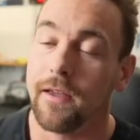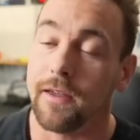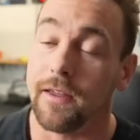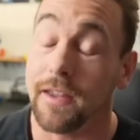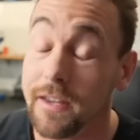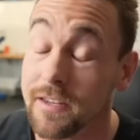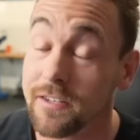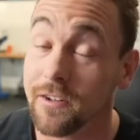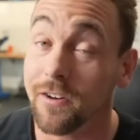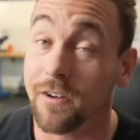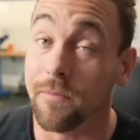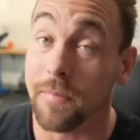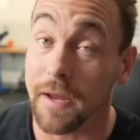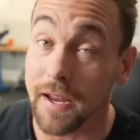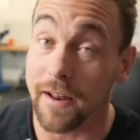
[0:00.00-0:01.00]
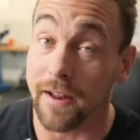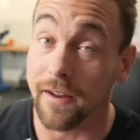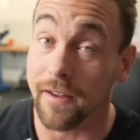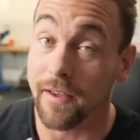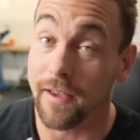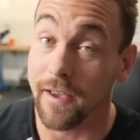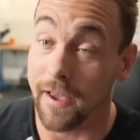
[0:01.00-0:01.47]
He's still
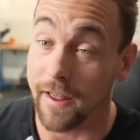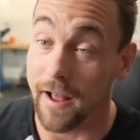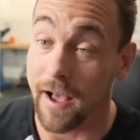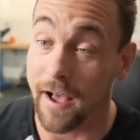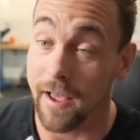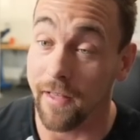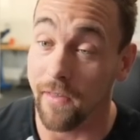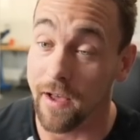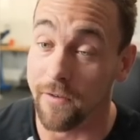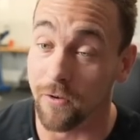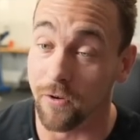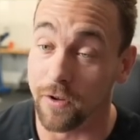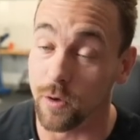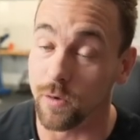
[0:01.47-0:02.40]
competing at a high level.